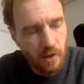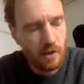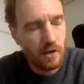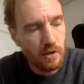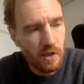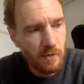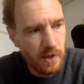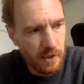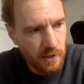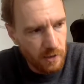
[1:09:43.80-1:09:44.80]

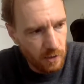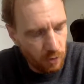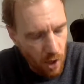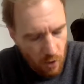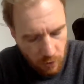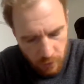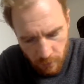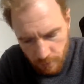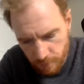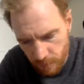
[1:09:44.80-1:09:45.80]
unlimited growth,
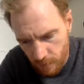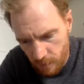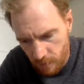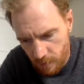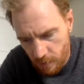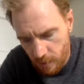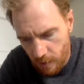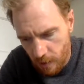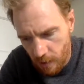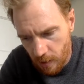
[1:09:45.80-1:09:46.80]

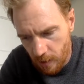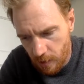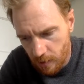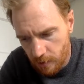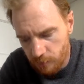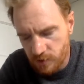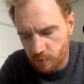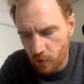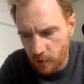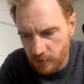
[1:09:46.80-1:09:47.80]
to
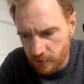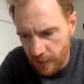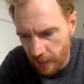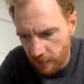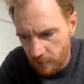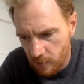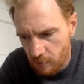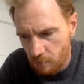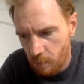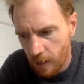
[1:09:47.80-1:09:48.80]
respond to that
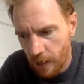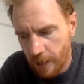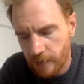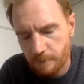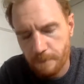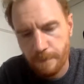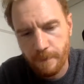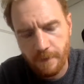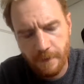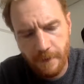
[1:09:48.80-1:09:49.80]
by,
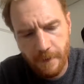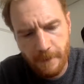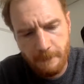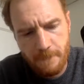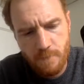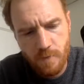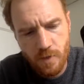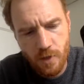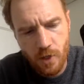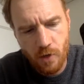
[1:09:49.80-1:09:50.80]
um,
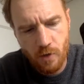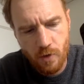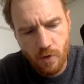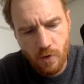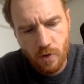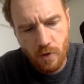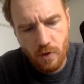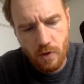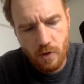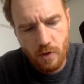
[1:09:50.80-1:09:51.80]
you know,
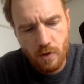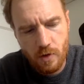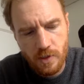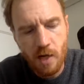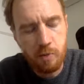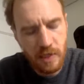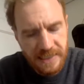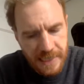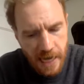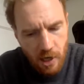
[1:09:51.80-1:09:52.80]

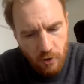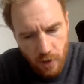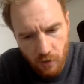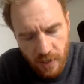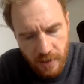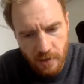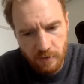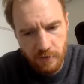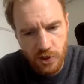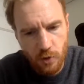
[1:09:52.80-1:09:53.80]
doubling down on that
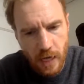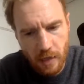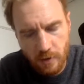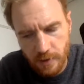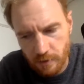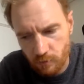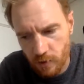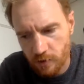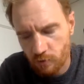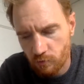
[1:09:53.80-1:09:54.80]
individuality,
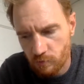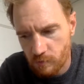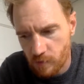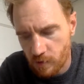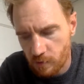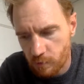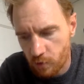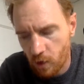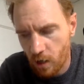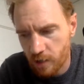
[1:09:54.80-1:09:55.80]
right? The
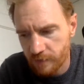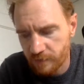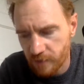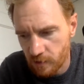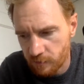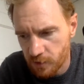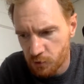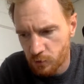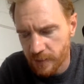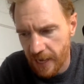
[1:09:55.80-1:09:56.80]
prerogative of the
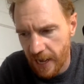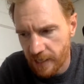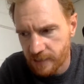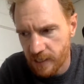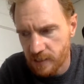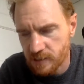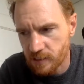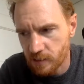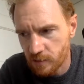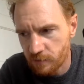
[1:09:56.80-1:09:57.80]
individual to act as
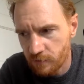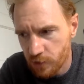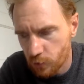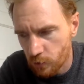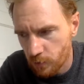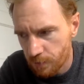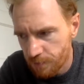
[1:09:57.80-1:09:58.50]
an individual